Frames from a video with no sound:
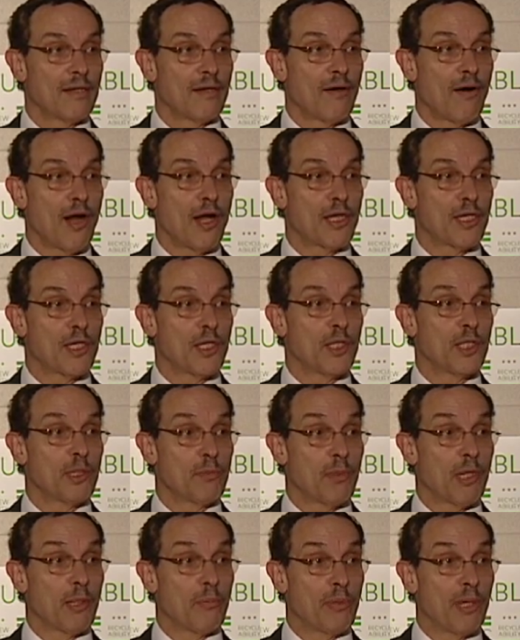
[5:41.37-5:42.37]
All right, Keith, you
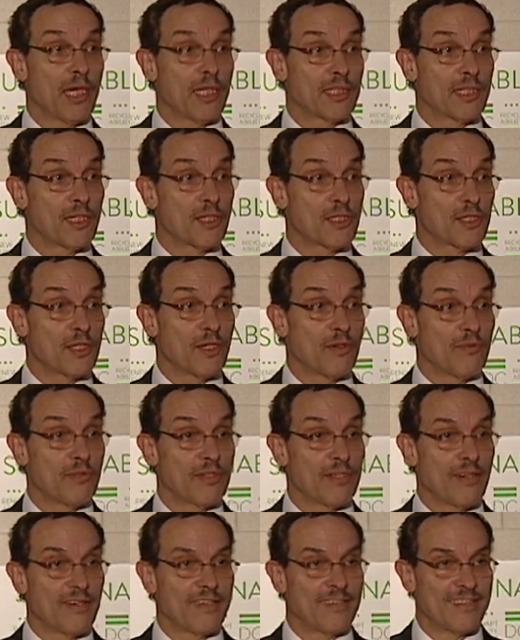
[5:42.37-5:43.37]
better pay attention over
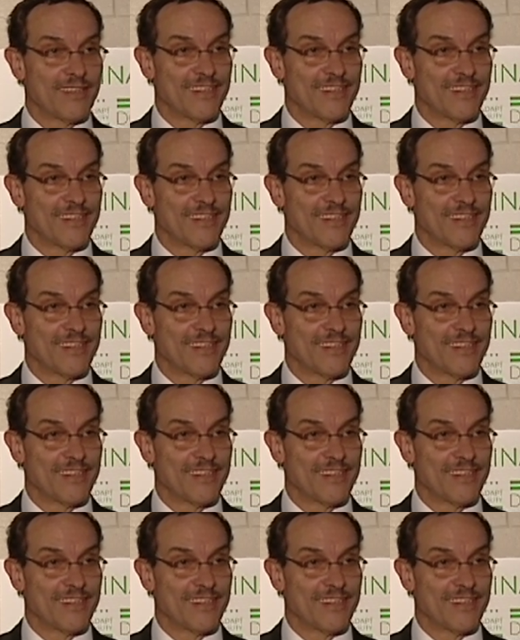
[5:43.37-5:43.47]
here.